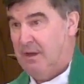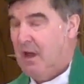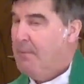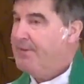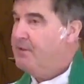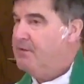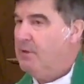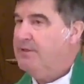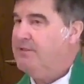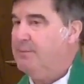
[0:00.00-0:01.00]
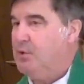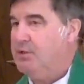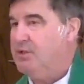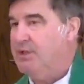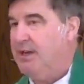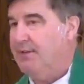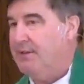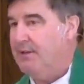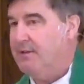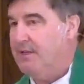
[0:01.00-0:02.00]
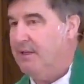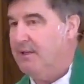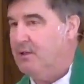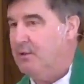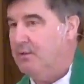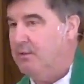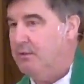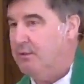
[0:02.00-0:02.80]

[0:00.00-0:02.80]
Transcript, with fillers: But there's always some Christian out there telling you